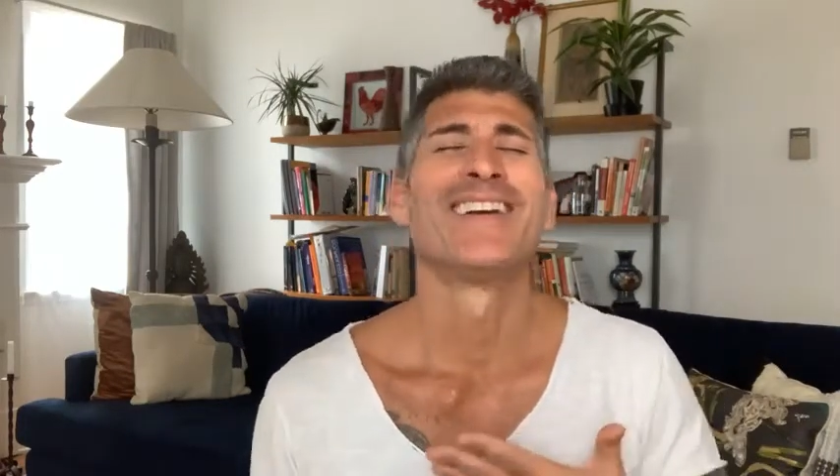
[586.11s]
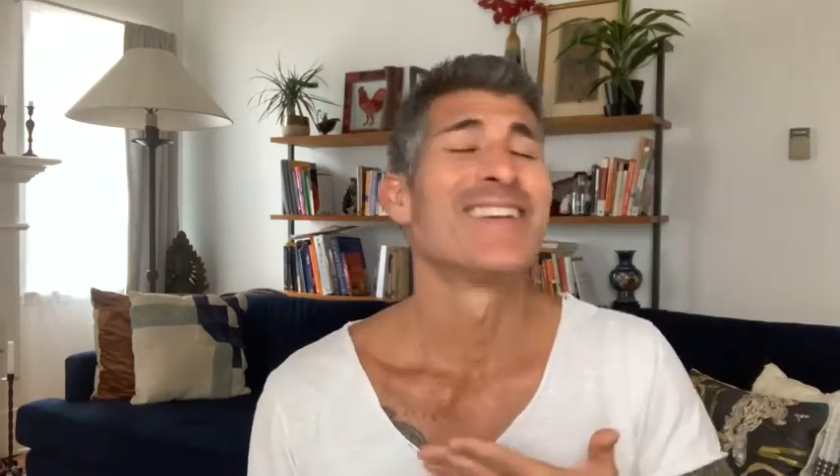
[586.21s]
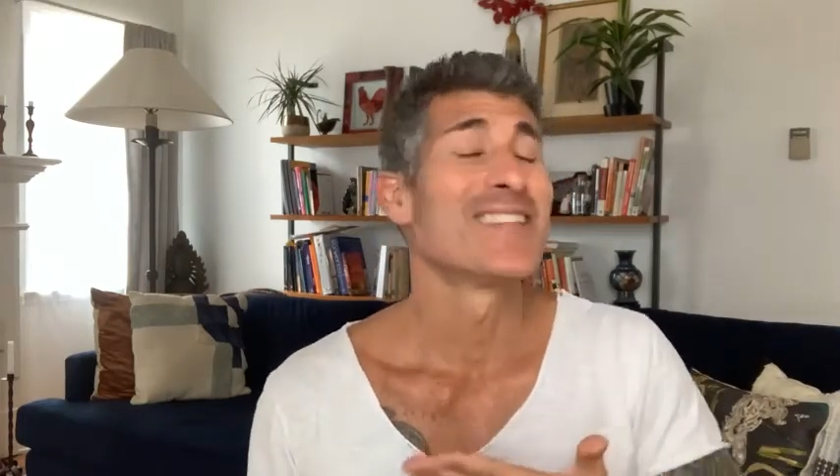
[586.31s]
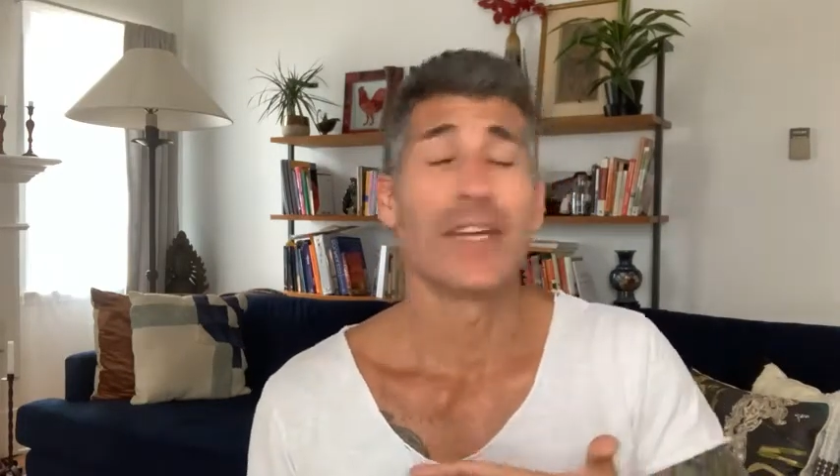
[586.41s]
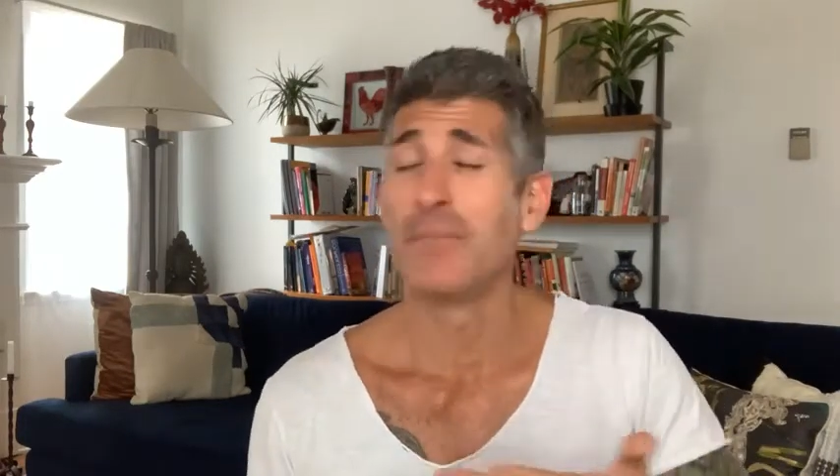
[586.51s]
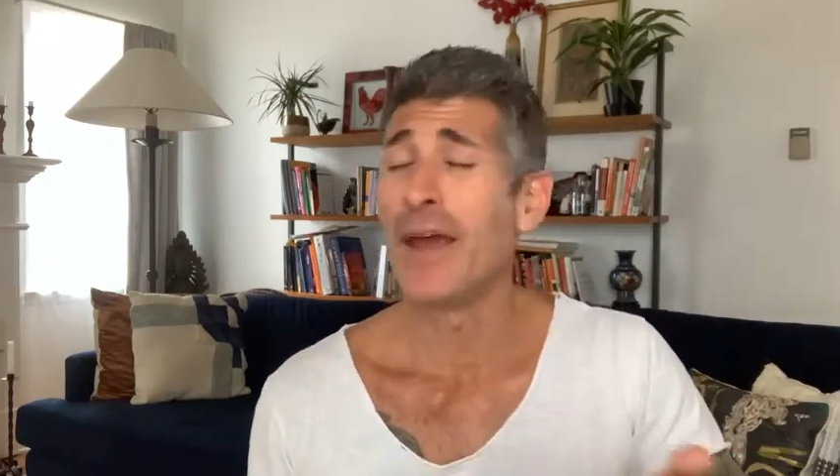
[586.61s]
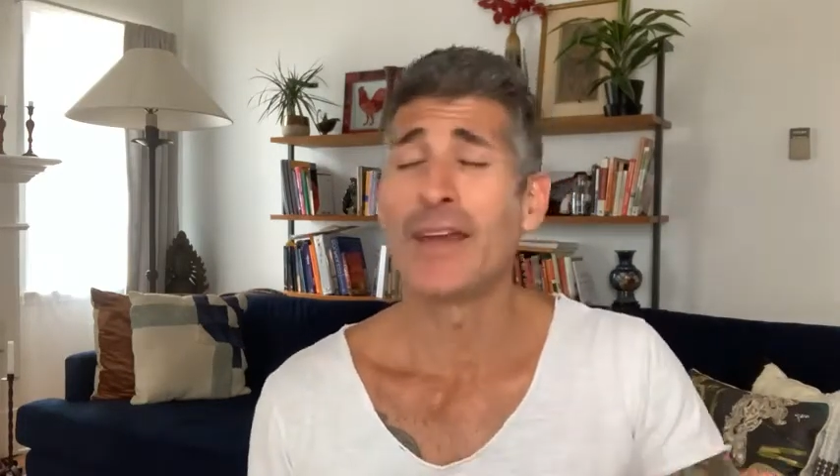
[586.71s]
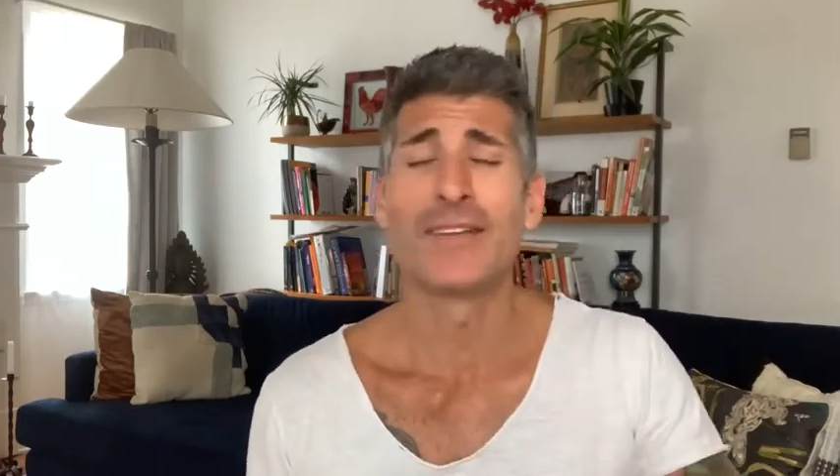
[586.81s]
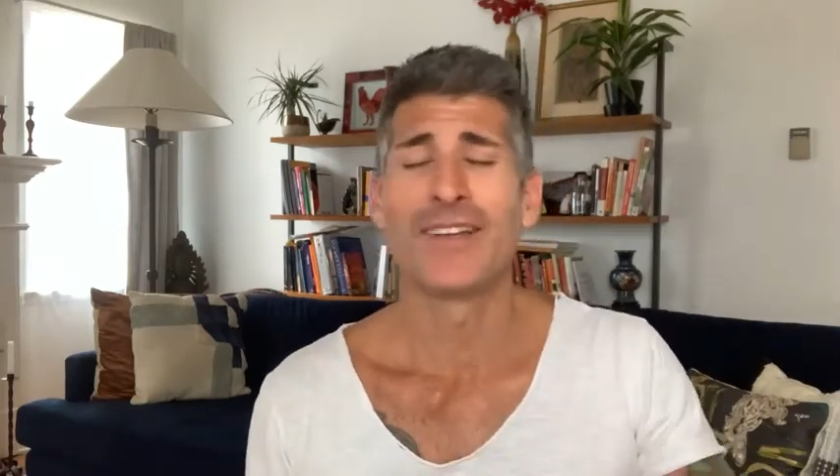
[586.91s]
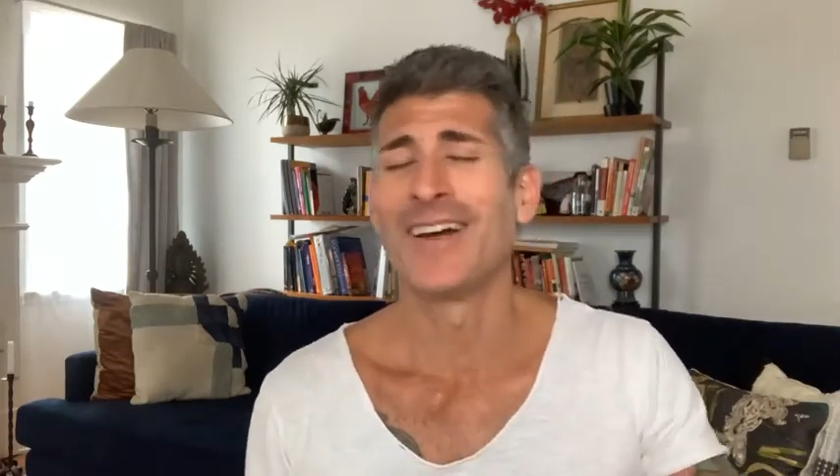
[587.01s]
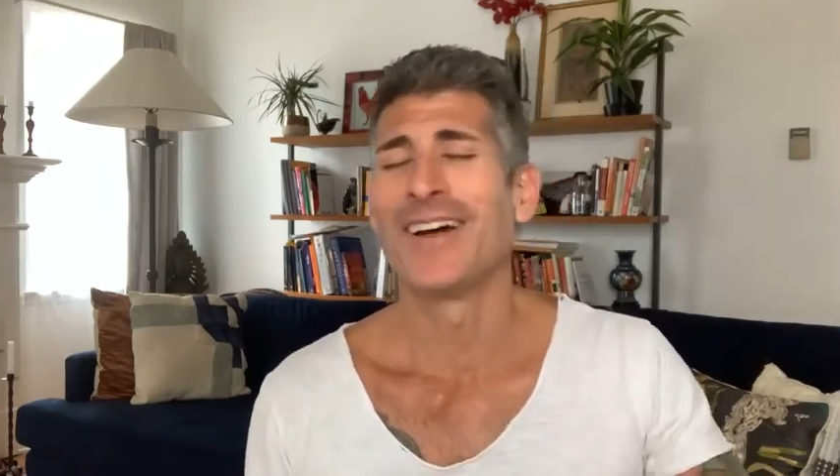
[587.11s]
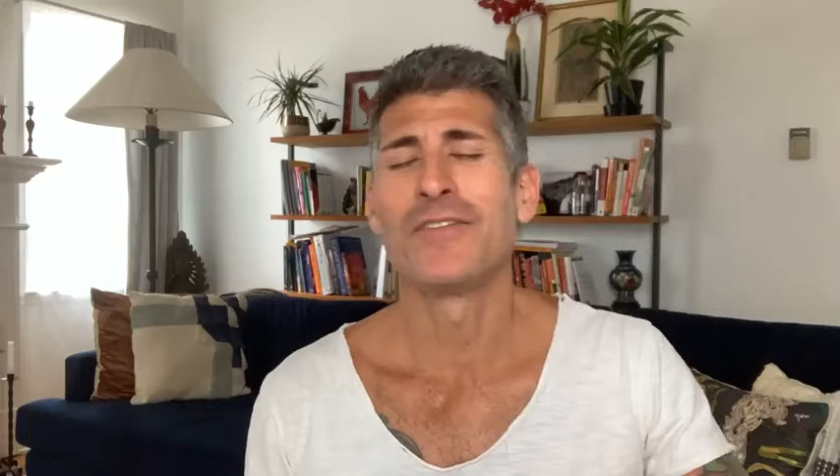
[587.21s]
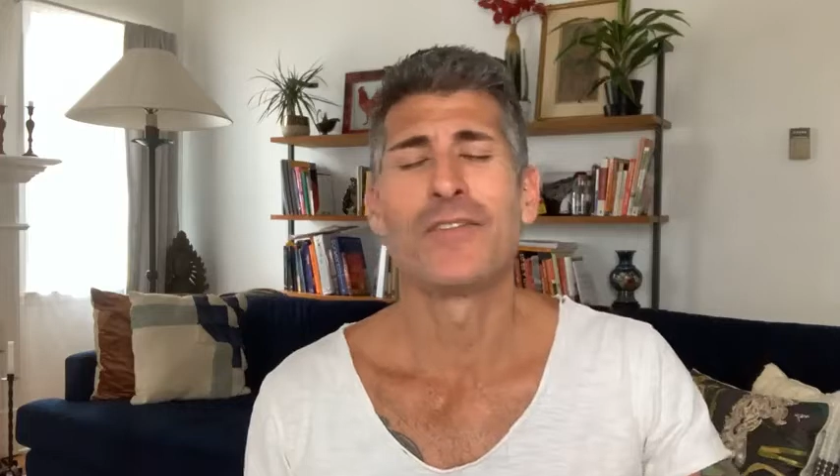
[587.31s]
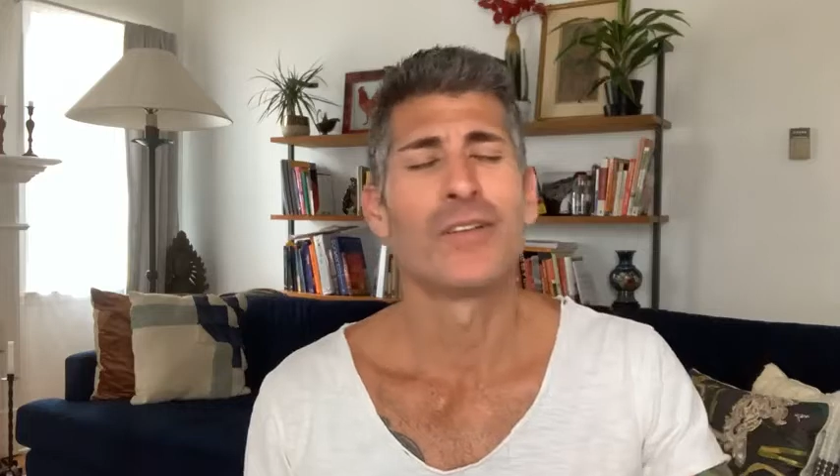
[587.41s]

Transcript: say, making love,